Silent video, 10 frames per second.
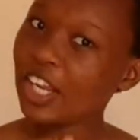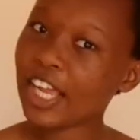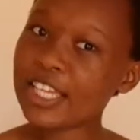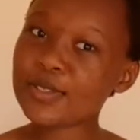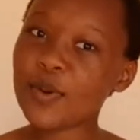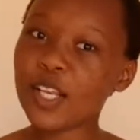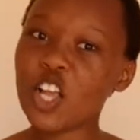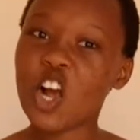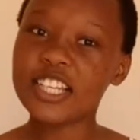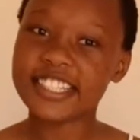guess what
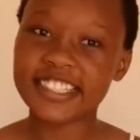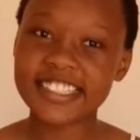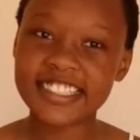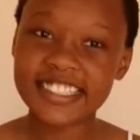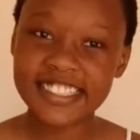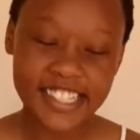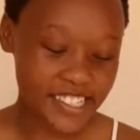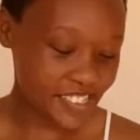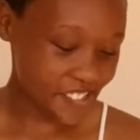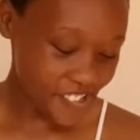God did?
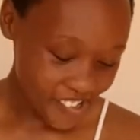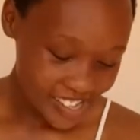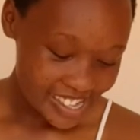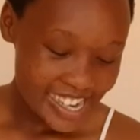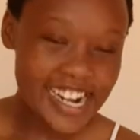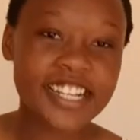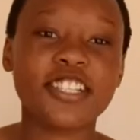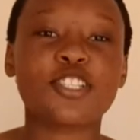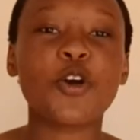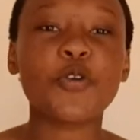He
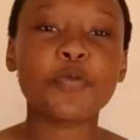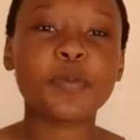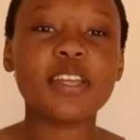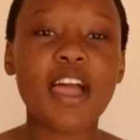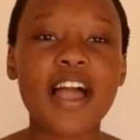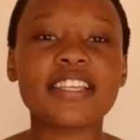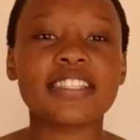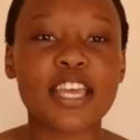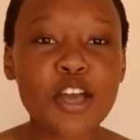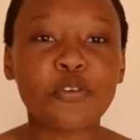showed me Isaiah